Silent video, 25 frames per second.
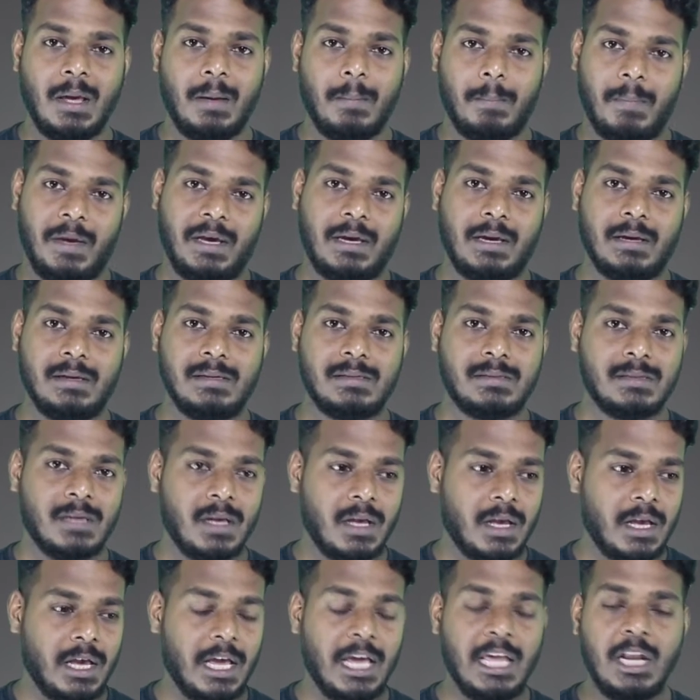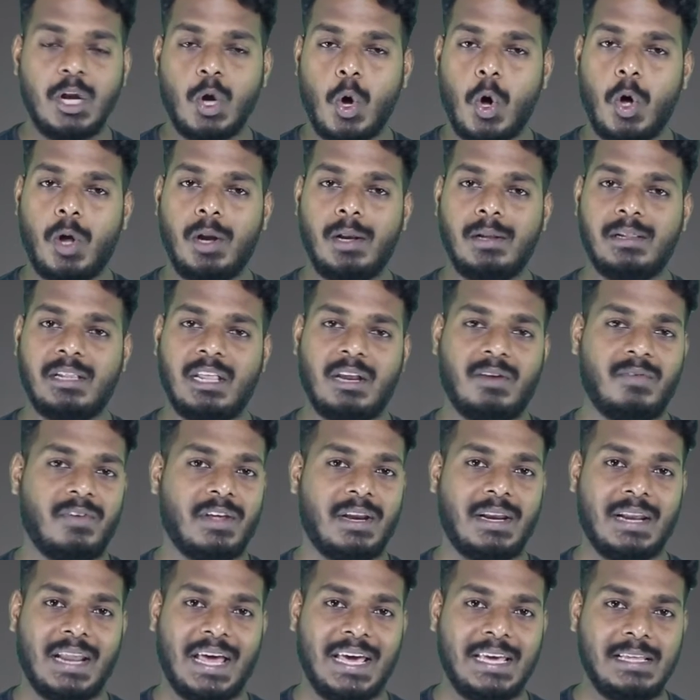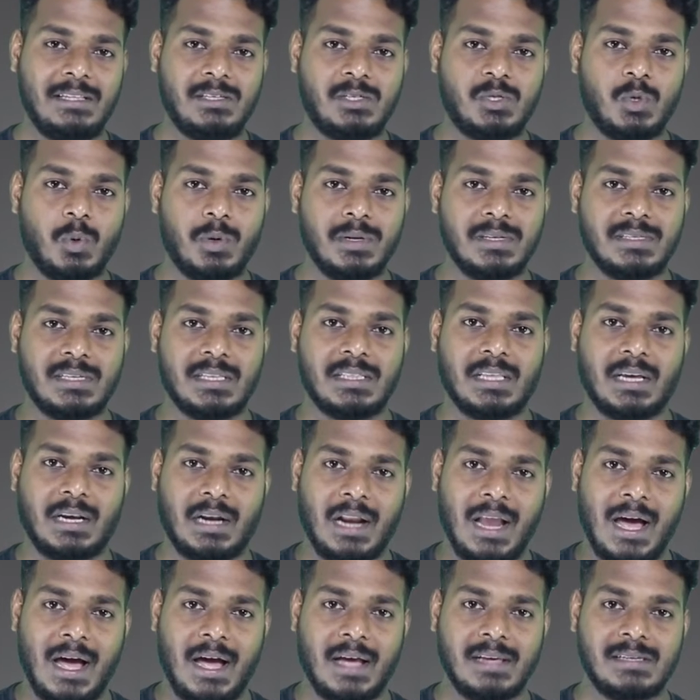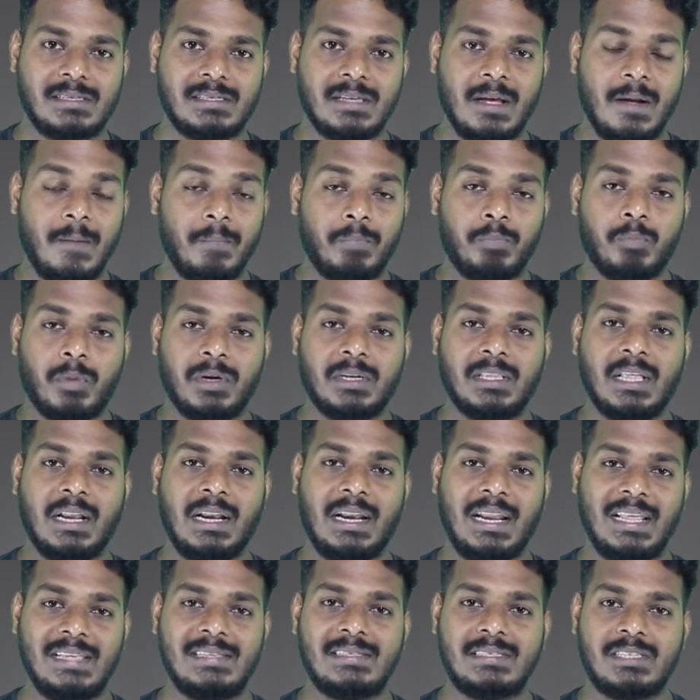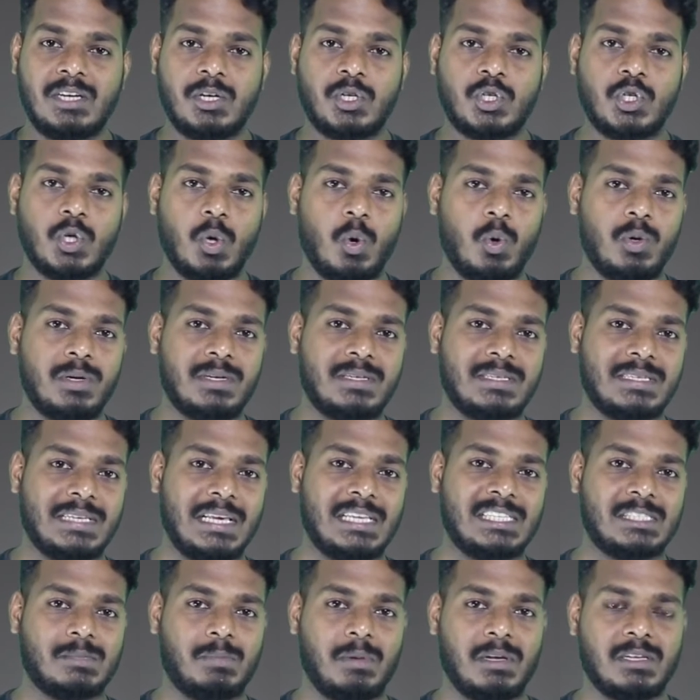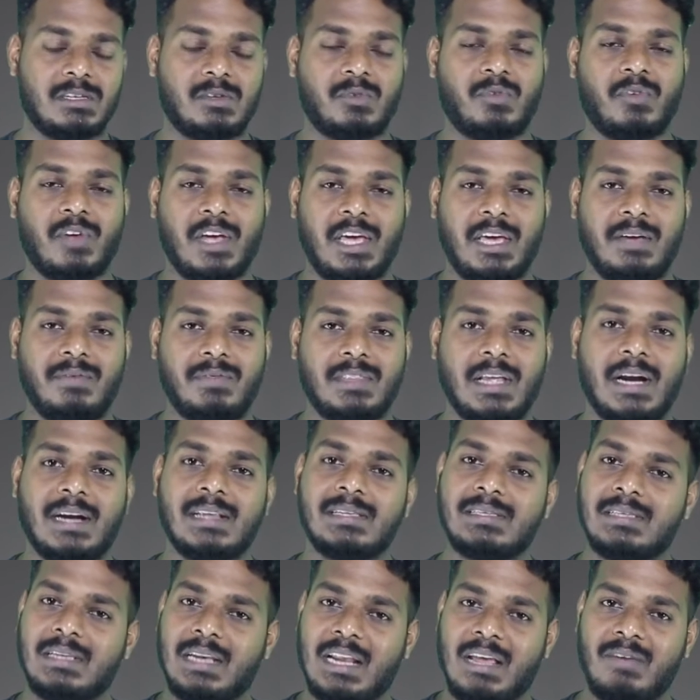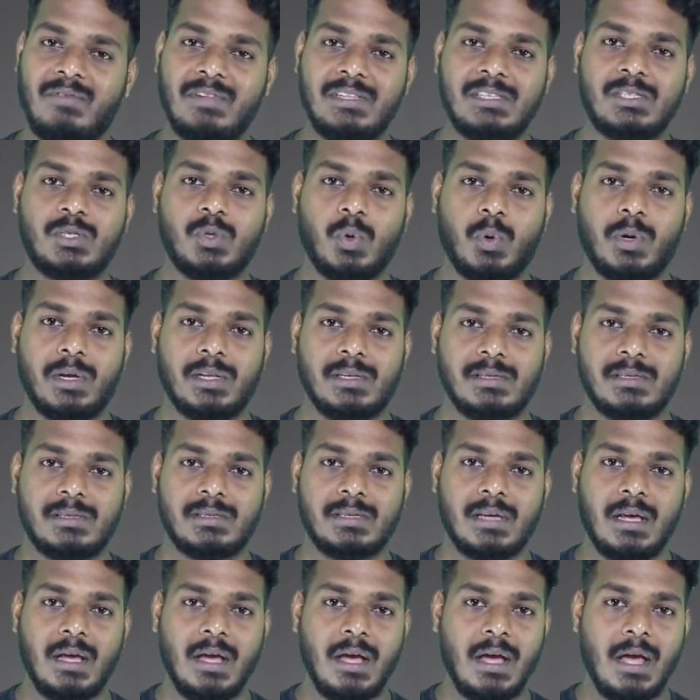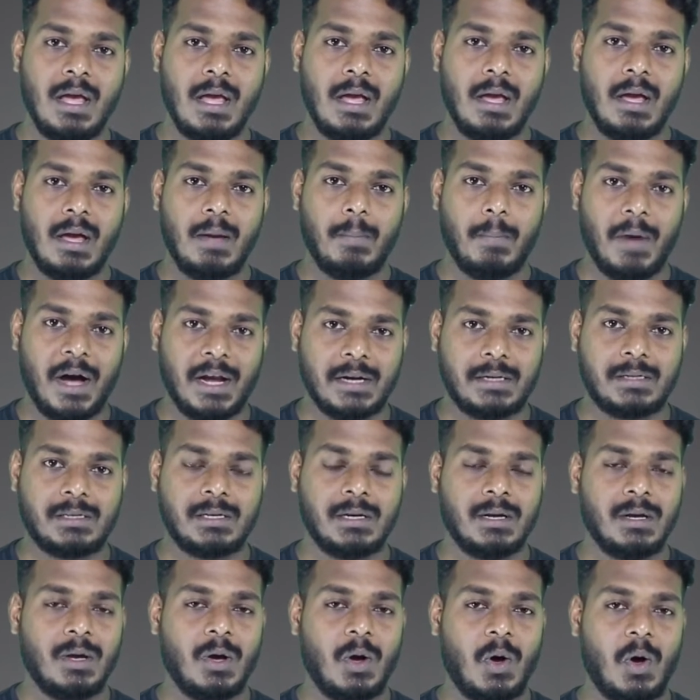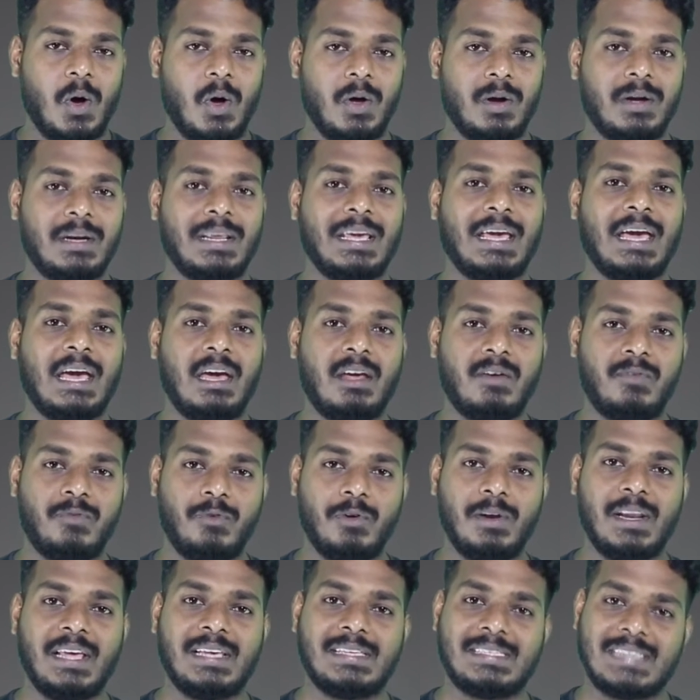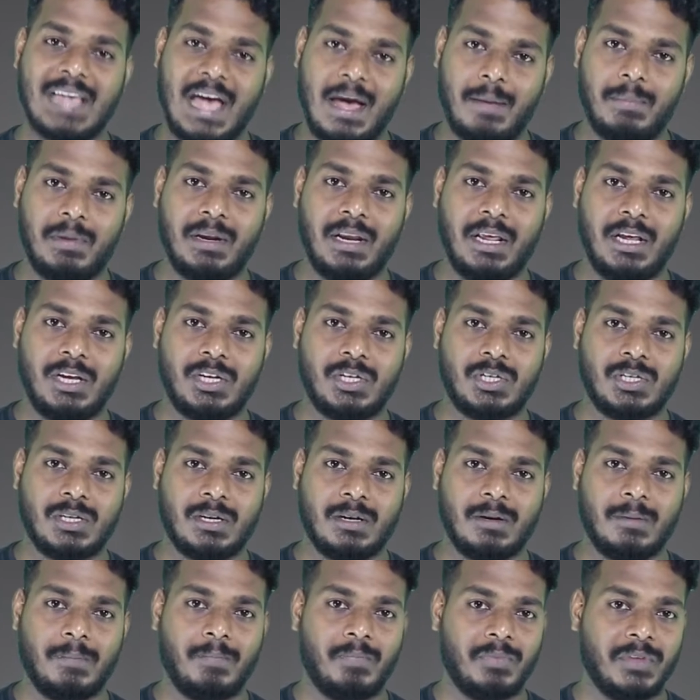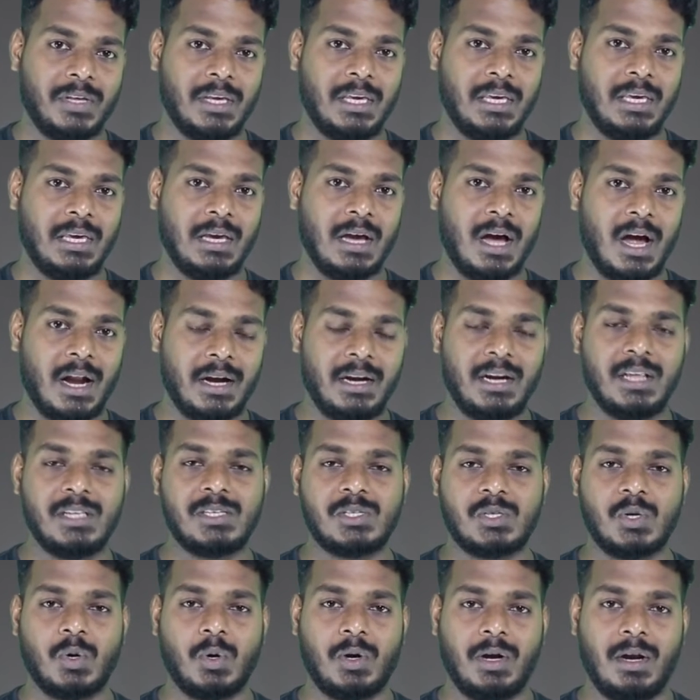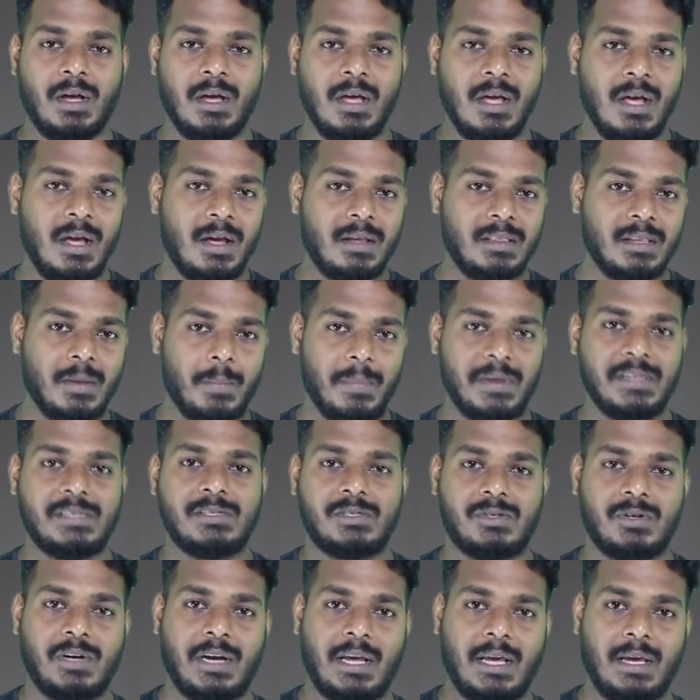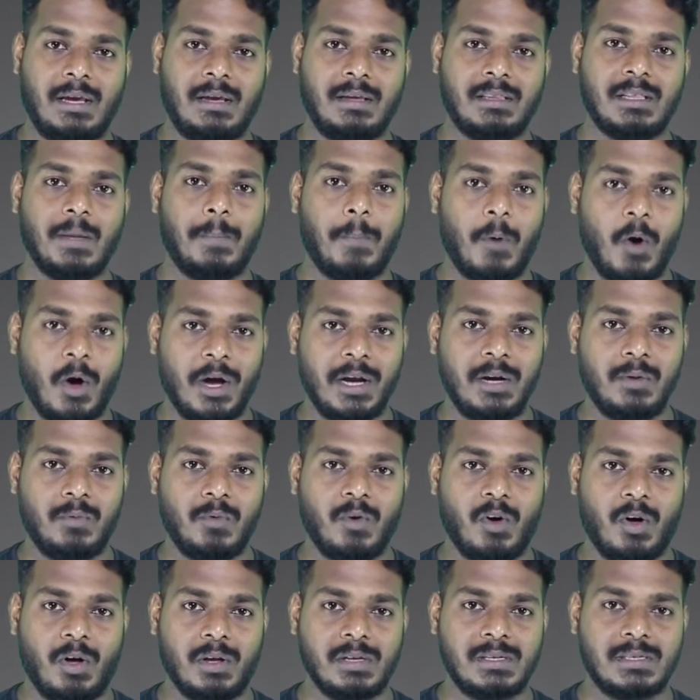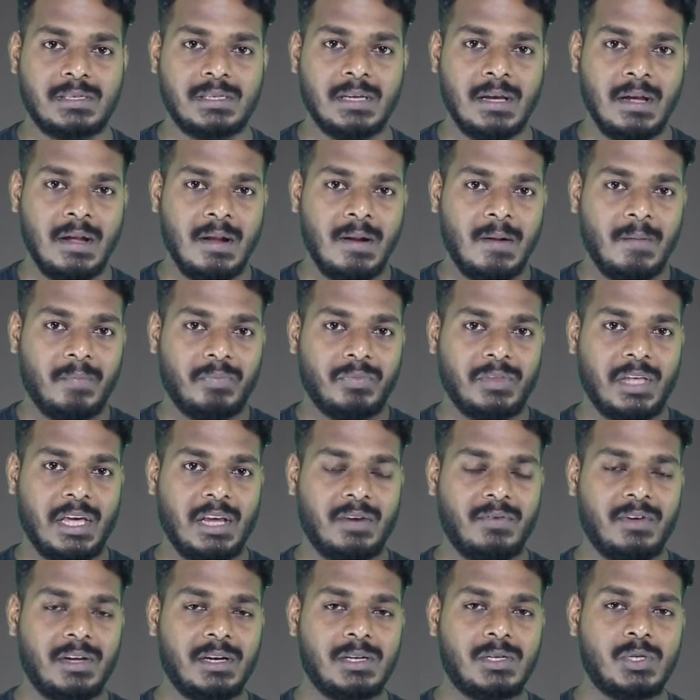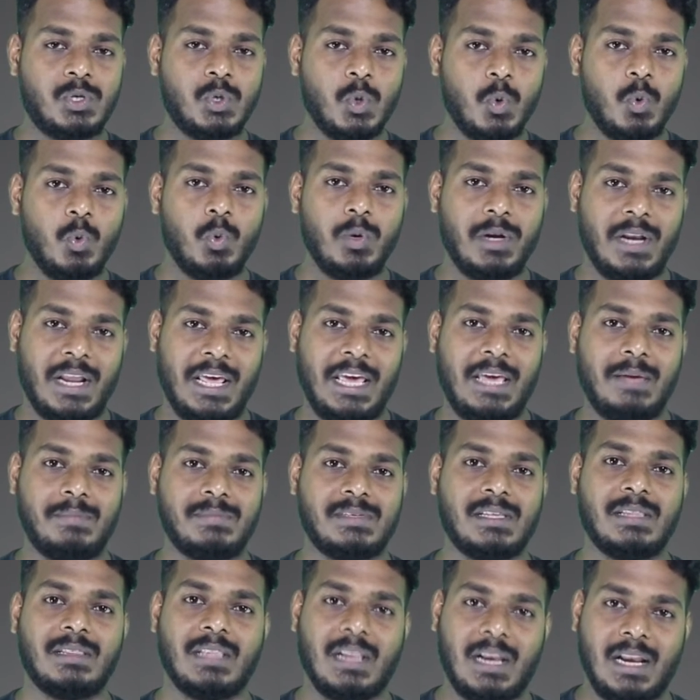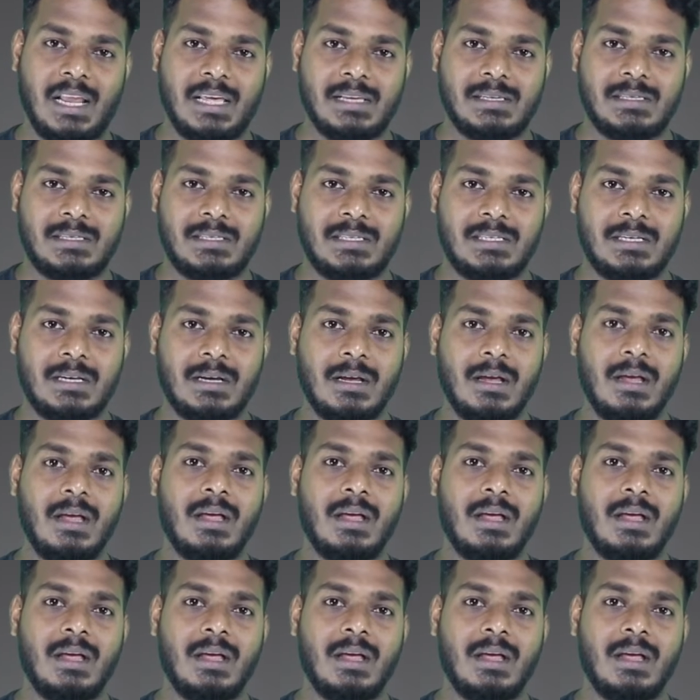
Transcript: because in all there were 9 students in the class, but the list showed 6 plus 5, that is 11 students. But on careful examination, he understood the mystery. The point was, there were 2 names in the list,